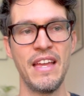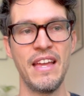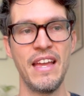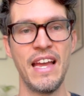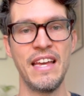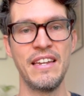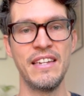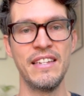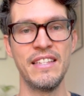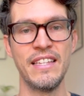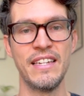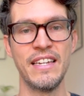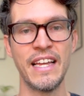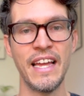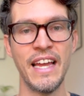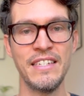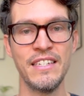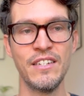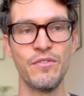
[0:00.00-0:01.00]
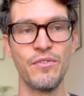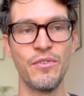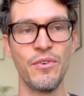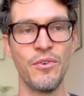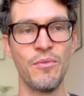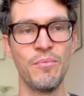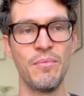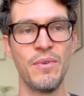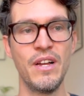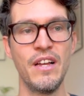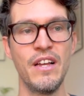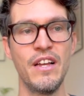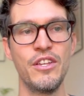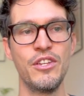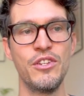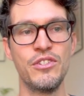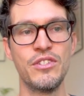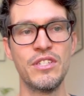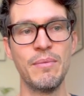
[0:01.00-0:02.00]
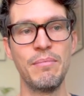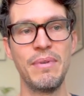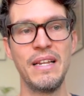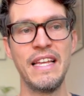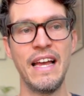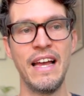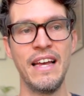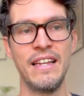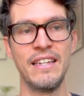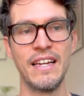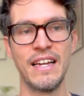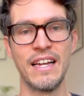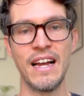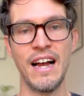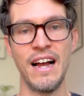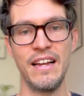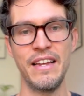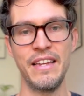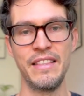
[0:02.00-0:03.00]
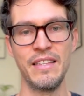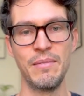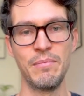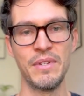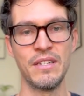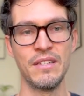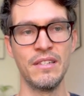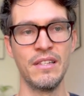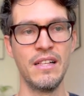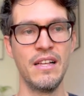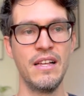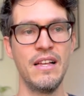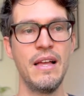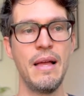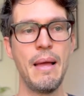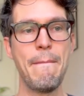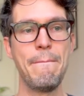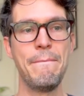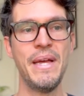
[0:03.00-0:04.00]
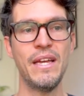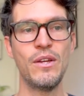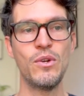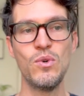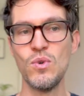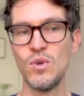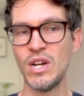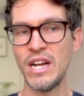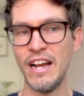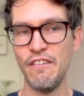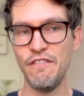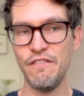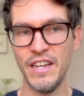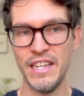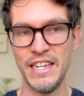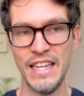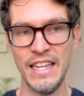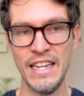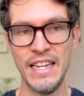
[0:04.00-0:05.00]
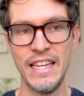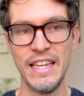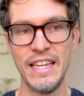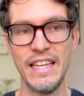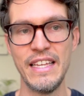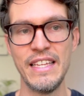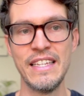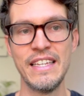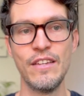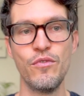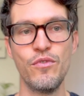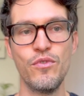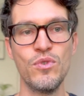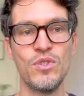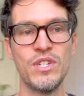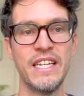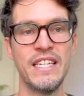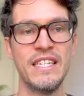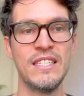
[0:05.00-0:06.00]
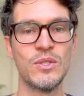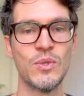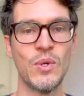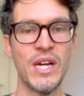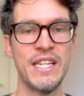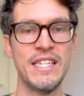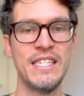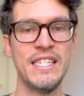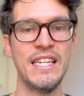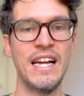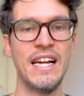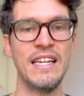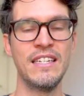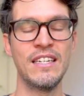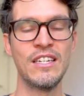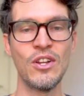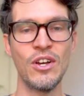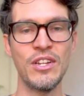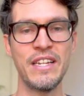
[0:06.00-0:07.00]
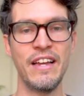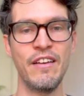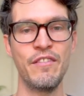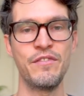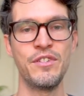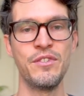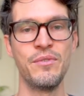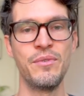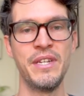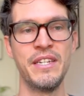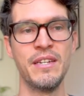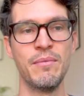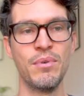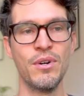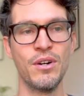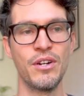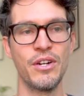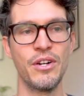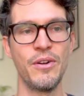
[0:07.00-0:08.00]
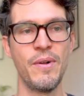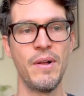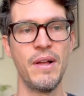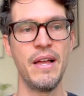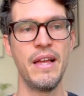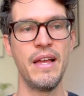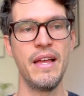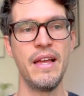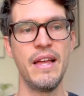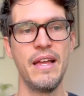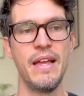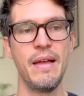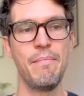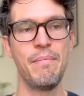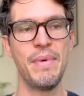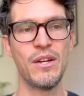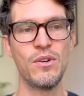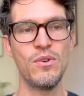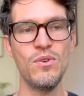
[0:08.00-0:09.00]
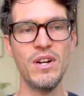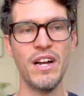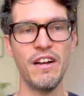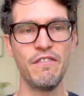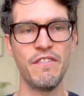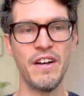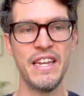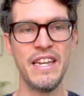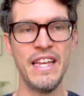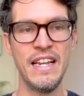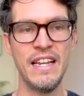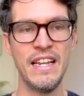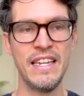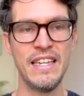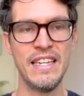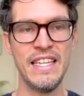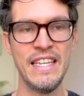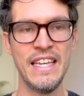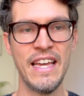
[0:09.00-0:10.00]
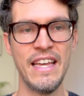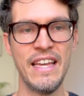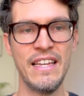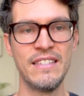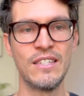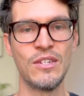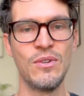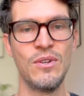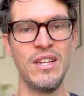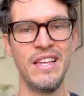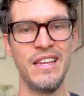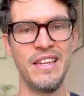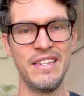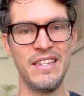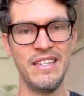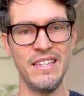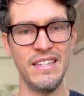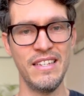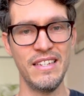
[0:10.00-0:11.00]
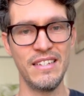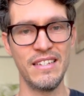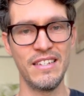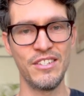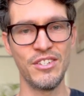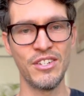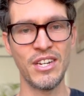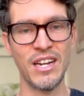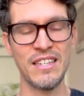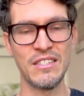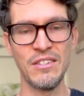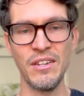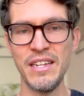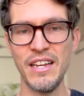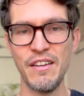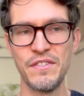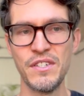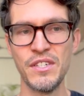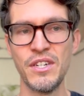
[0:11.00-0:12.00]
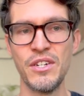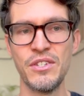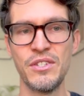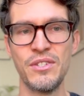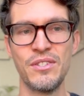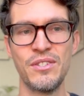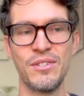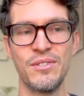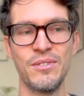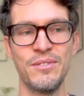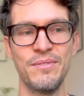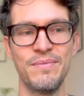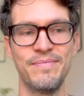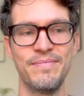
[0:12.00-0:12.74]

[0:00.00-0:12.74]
And in the negated form, you simply add nga in the middle. Bekungafanele ngifunde incwadi. I did not have to read a book. Bekungafanele niye eskoleni. Did you guys not have to go to school?